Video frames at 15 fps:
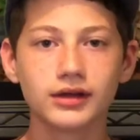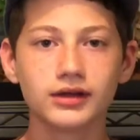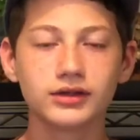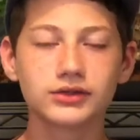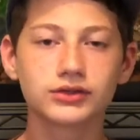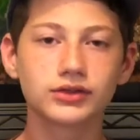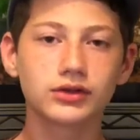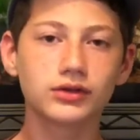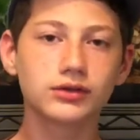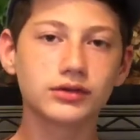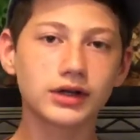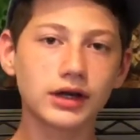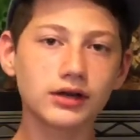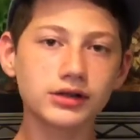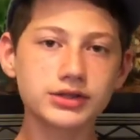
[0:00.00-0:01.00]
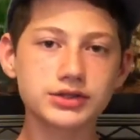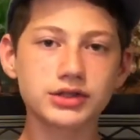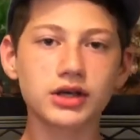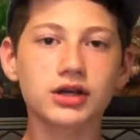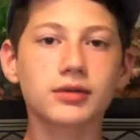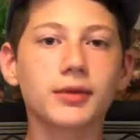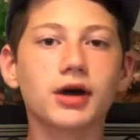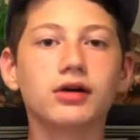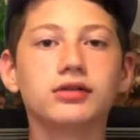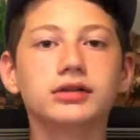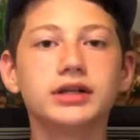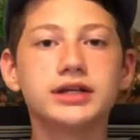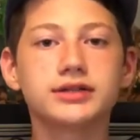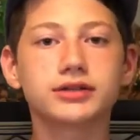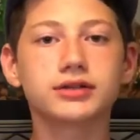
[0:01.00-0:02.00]
So now let's talk about
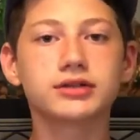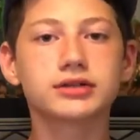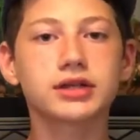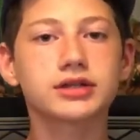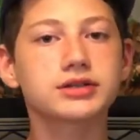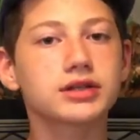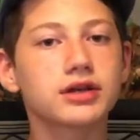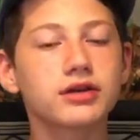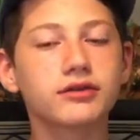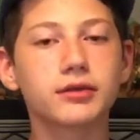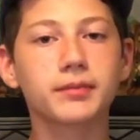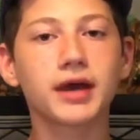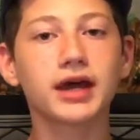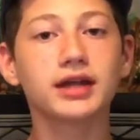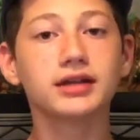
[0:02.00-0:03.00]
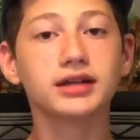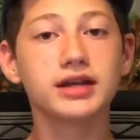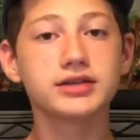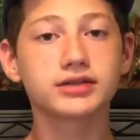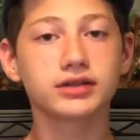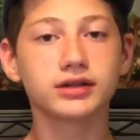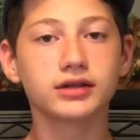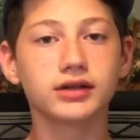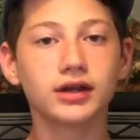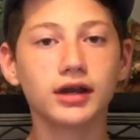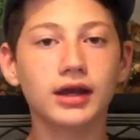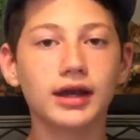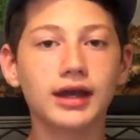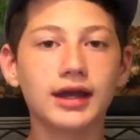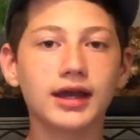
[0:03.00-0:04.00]
lizards. Let's say you have a pet lizard,
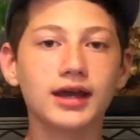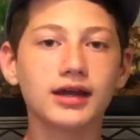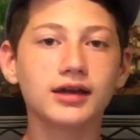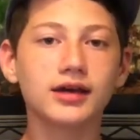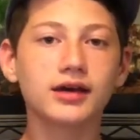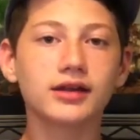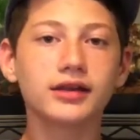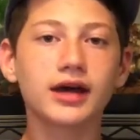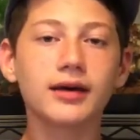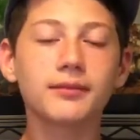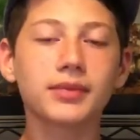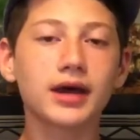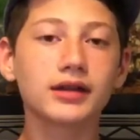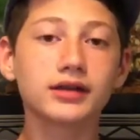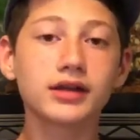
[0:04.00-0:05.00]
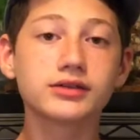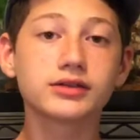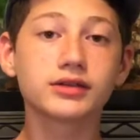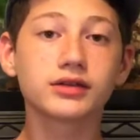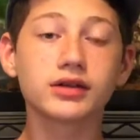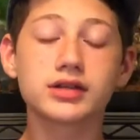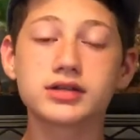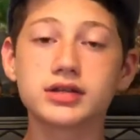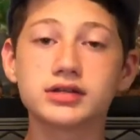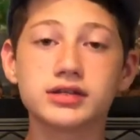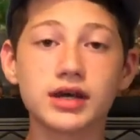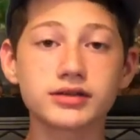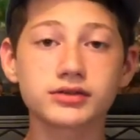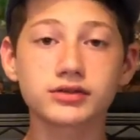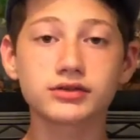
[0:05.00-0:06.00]
and that pet lizard is a
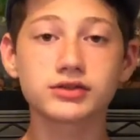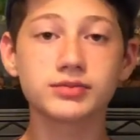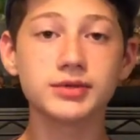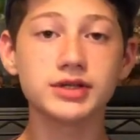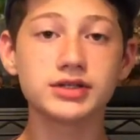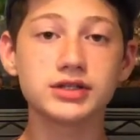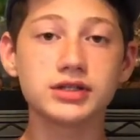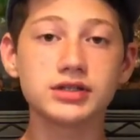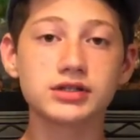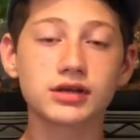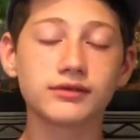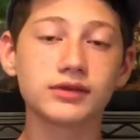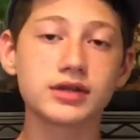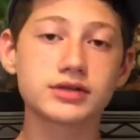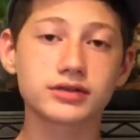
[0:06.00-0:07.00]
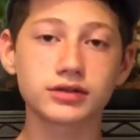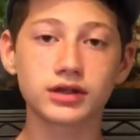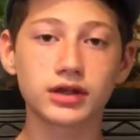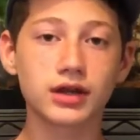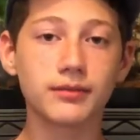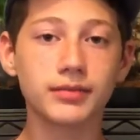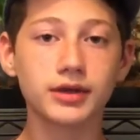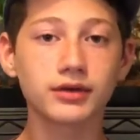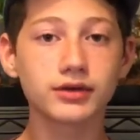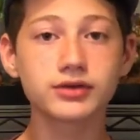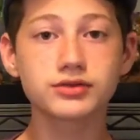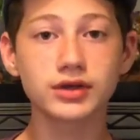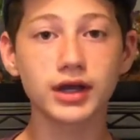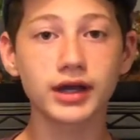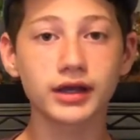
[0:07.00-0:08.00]
desert species of lizard, like a bearded
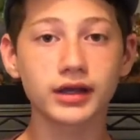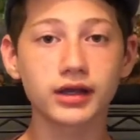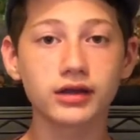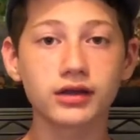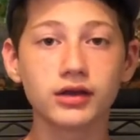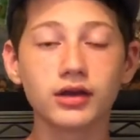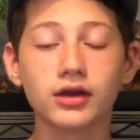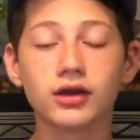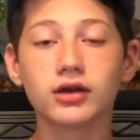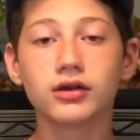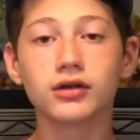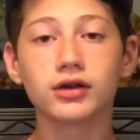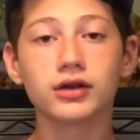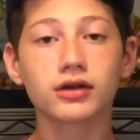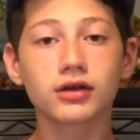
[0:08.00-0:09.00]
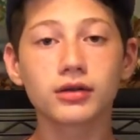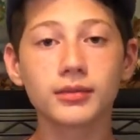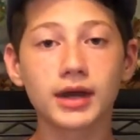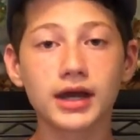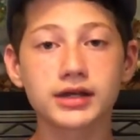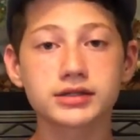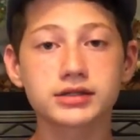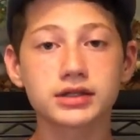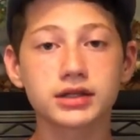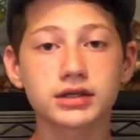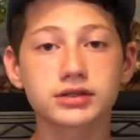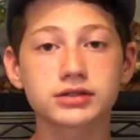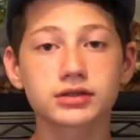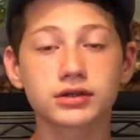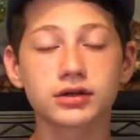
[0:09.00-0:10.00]
dragon, or a
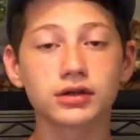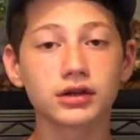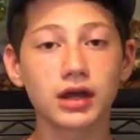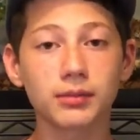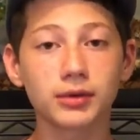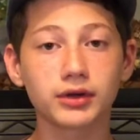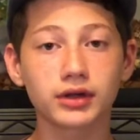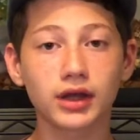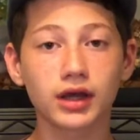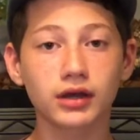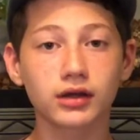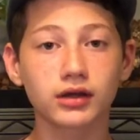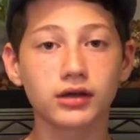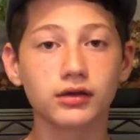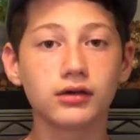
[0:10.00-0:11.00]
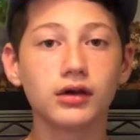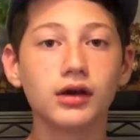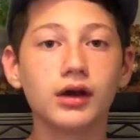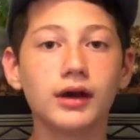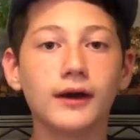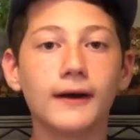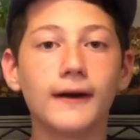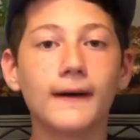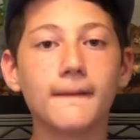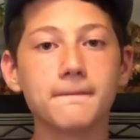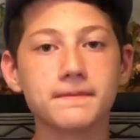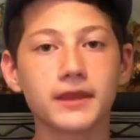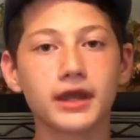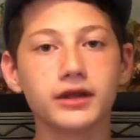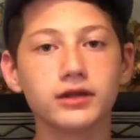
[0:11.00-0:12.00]
Eurymastix, or a leopard gecko,
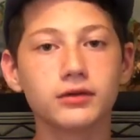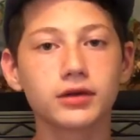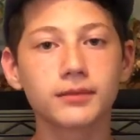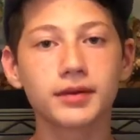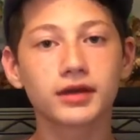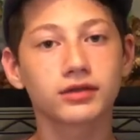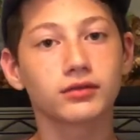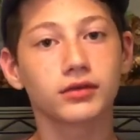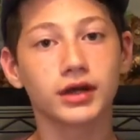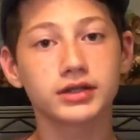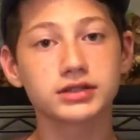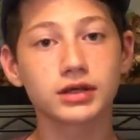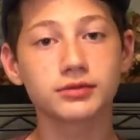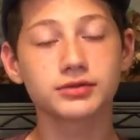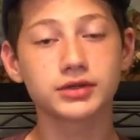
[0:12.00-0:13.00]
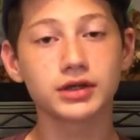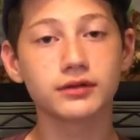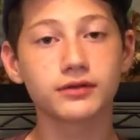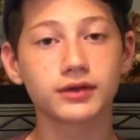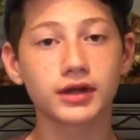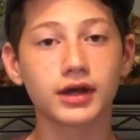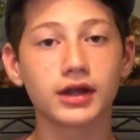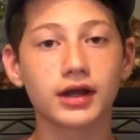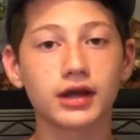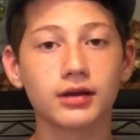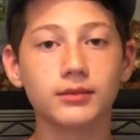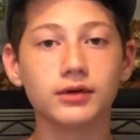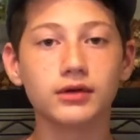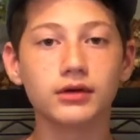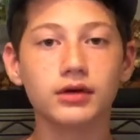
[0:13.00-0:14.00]
and you want to pick the right substrate for that
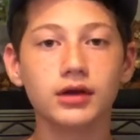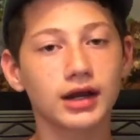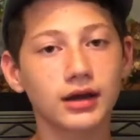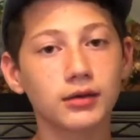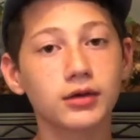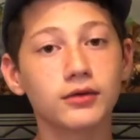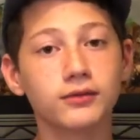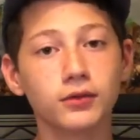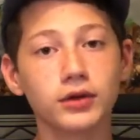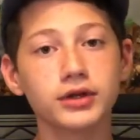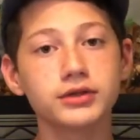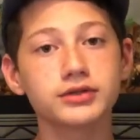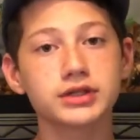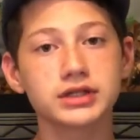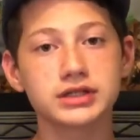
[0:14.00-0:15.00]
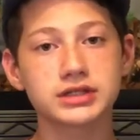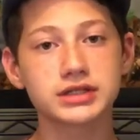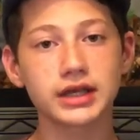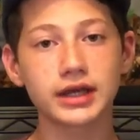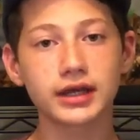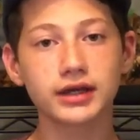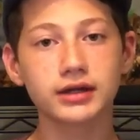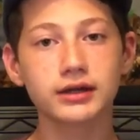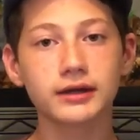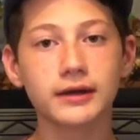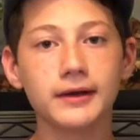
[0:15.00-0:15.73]
animal. I would avoid using sand,